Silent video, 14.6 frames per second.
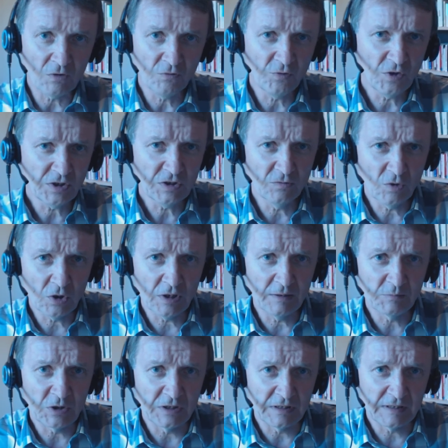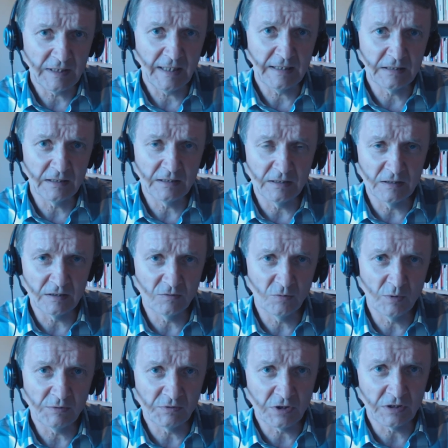First of all, I'm going to take this as if
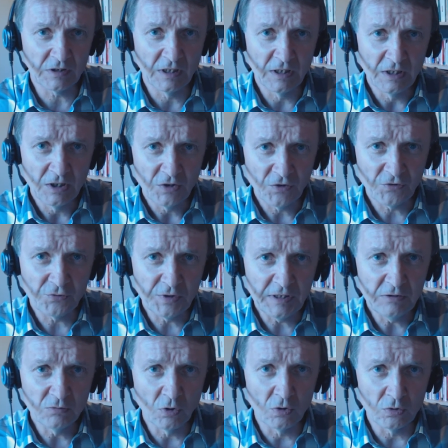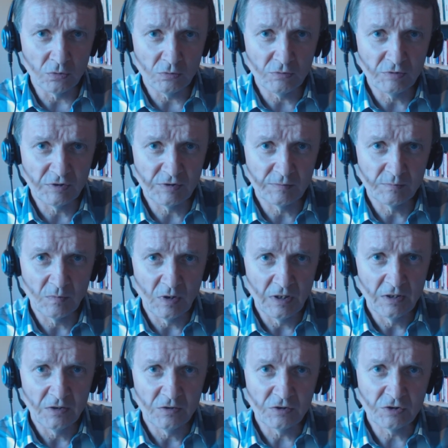we've got three roles.
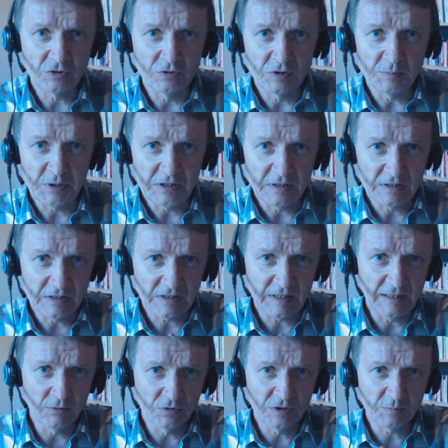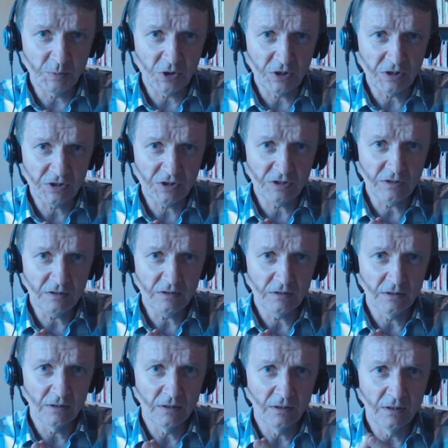There's going to be the salesperson,
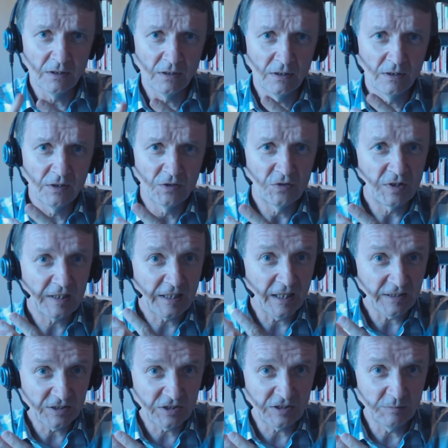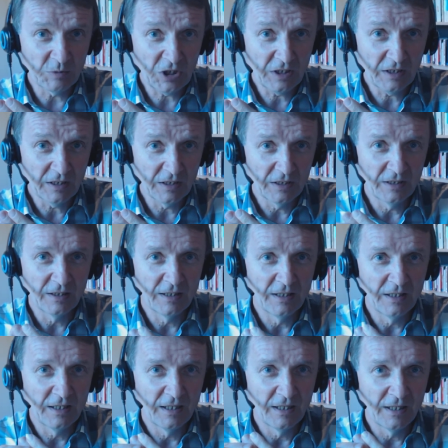the customer,
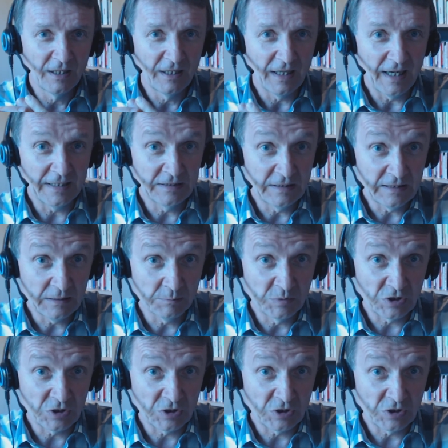and the